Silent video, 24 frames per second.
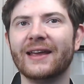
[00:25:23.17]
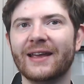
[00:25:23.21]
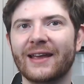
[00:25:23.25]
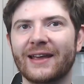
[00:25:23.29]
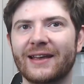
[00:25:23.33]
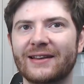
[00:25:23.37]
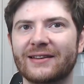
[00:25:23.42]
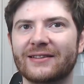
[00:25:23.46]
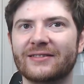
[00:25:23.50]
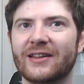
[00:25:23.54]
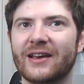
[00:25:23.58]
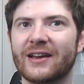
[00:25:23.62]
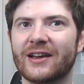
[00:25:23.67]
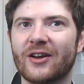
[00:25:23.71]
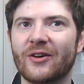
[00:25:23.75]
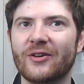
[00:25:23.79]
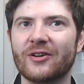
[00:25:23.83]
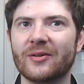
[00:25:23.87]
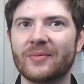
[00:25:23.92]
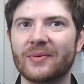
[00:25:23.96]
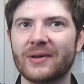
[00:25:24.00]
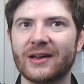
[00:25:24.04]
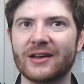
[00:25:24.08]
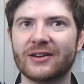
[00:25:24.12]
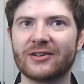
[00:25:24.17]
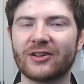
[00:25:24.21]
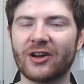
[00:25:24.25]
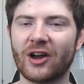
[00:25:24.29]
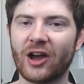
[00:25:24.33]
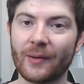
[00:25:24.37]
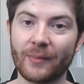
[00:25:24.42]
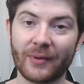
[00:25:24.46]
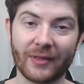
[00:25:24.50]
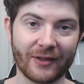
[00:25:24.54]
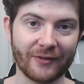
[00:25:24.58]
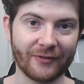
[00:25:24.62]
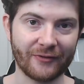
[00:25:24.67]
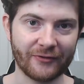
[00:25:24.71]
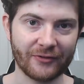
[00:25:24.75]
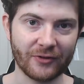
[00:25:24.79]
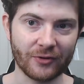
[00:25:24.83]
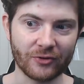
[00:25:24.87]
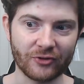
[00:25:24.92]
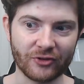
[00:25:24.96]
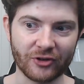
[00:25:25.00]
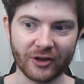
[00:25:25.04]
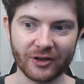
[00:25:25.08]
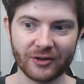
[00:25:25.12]
is there going to be a time in the
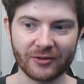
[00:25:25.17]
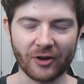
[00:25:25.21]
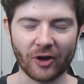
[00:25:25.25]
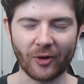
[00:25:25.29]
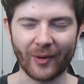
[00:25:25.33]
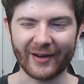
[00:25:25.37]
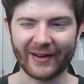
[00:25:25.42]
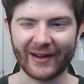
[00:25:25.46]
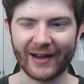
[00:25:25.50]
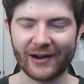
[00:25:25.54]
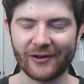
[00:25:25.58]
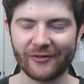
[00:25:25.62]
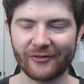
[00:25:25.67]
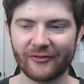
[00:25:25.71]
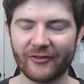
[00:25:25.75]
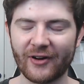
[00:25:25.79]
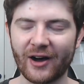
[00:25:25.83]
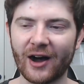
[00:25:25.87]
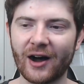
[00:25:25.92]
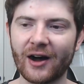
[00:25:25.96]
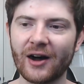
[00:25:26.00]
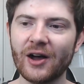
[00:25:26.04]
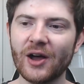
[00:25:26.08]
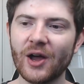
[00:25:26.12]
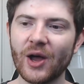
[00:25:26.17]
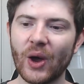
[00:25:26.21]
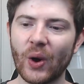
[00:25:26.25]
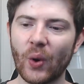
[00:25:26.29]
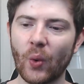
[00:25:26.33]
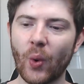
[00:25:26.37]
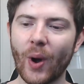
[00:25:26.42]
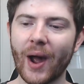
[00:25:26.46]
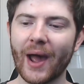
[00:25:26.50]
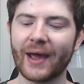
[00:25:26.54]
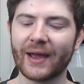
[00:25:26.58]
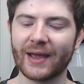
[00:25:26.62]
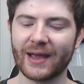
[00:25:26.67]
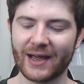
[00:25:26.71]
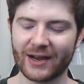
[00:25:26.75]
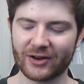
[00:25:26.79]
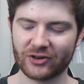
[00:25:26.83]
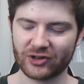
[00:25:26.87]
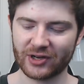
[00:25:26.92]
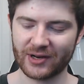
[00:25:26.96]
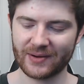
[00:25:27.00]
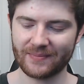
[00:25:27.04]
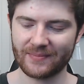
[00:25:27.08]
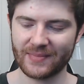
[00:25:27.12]
future, no matter how far, where he
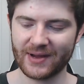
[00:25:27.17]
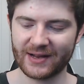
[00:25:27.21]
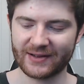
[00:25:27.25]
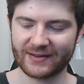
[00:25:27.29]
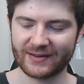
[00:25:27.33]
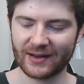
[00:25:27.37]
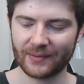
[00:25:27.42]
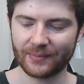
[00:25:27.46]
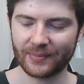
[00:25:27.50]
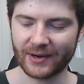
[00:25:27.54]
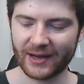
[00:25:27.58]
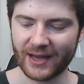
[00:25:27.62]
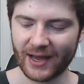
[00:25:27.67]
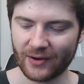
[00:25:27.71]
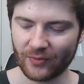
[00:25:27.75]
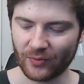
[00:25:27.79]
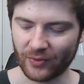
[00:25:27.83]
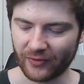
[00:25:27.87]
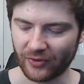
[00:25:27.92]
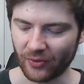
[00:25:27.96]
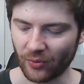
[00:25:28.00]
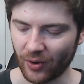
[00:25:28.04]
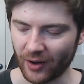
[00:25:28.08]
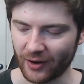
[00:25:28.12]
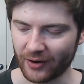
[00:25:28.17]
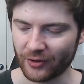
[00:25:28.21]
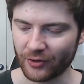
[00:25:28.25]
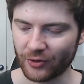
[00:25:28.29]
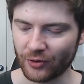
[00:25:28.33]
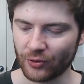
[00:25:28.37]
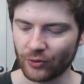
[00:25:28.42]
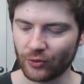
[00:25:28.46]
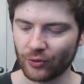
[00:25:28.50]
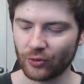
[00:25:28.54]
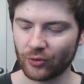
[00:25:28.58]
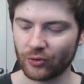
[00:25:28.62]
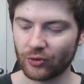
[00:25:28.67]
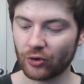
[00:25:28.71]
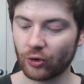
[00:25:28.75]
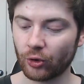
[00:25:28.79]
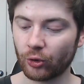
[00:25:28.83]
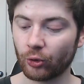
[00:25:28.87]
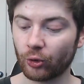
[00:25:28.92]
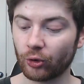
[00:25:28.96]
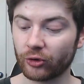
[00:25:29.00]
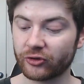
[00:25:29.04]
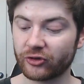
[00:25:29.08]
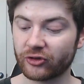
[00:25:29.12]
actually meets up again with the one who
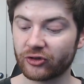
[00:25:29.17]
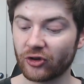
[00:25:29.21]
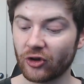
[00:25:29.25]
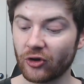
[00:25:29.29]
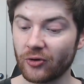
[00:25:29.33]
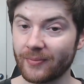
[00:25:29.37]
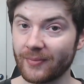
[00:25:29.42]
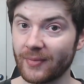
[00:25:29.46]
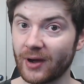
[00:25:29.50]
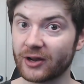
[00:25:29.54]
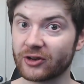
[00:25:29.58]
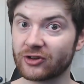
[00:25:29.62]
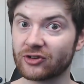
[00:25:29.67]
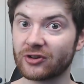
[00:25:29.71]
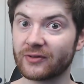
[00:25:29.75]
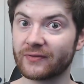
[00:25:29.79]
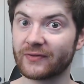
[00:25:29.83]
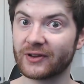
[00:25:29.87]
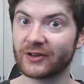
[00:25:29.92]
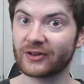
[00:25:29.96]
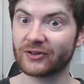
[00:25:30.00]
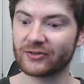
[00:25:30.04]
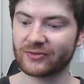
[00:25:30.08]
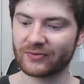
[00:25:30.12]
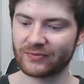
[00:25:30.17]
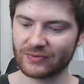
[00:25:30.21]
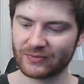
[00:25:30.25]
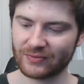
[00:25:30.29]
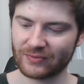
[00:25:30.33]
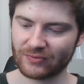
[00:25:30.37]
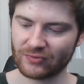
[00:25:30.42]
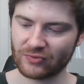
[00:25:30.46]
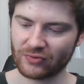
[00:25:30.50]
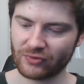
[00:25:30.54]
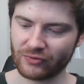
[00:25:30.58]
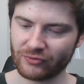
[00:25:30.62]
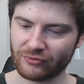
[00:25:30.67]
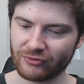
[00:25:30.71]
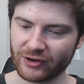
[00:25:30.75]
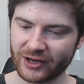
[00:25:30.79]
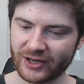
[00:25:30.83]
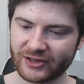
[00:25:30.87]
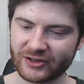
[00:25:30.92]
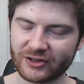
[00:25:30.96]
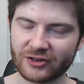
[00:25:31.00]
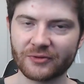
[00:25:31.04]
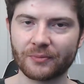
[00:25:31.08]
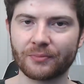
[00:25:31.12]
caused so much of his
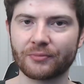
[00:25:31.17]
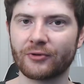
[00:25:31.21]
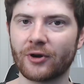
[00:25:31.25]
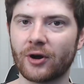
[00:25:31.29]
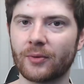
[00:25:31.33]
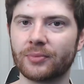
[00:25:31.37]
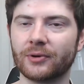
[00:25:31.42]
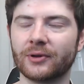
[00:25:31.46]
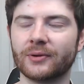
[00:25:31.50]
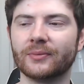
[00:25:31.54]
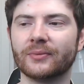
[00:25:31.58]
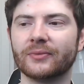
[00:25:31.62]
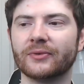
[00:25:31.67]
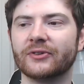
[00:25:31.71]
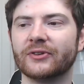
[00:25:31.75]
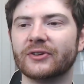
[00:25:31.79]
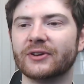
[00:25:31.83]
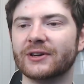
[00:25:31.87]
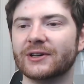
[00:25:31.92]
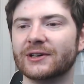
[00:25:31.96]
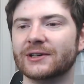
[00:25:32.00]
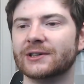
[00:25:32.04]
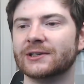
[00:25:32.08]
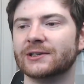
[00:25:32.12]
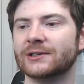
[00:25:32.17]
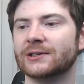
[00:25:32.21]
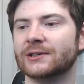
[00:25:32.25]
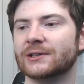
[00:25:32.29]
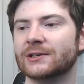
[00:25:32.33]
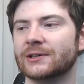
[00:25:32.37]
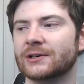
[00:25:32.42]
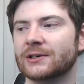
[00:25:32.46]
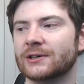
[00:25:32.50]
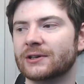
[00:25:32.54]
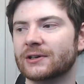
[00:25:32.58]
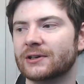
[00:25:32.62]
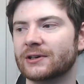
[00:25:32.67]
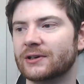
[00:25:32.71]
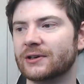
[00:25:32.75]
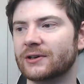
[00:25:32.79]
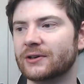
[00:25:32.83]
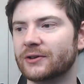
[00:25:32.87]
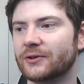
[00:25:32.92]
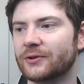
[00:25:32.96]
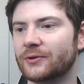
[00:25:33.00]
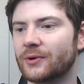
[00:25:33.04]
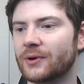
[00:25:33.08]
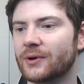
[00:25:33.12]
recent problems,
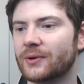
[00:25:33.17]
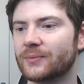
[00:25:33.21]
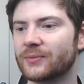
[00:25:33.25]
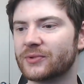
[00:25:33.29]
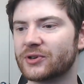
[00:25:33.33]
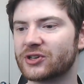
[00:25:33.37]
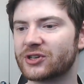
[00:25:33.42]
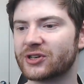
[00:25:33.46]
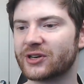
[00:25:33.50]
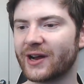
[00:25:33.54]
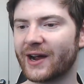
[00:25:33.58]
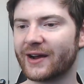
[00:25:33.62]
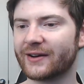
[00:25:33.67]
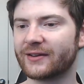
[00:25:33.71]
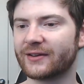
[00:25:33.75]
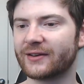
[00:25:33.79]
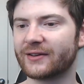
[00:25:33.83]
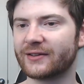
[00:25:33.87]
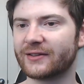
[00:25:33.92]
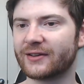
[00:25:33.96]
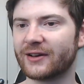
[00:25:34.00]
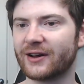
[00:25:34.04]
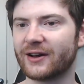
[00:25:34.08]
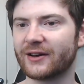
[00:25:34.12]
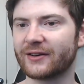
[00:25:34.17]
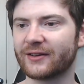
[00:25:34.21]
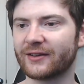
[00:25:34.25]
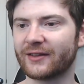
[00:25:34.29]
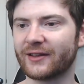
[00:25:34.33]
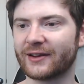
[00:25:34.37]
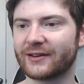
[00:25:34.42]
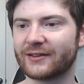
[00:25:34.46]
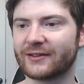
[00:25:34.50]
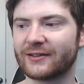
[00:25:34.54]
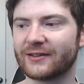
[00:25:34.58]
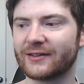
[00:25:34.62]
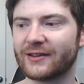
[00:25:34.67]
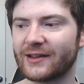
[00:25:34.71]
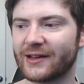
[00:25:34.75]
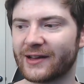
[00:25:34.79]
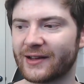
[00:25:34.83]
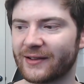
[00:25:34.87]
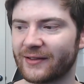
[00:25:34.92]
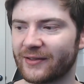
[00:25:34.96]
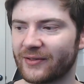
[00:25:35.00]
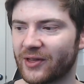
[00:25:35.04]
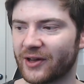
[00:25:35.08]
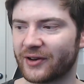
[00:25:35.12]
who shattered his heart to
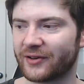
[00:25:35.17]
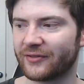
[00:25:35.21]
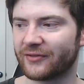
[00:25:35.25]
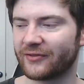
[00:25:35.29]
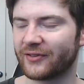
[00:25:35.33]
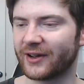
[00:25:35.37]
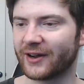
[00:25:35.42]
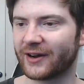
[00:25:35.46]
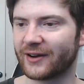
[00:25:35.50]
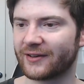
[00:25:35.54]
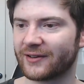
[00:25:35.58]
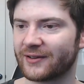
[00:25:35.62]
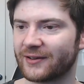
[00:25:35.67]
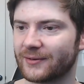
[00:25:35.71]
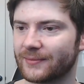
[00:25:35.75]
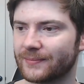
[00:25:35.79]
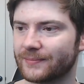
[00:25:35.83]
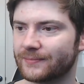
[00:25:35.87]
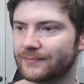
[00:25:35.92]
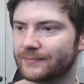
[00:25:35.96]
that effect?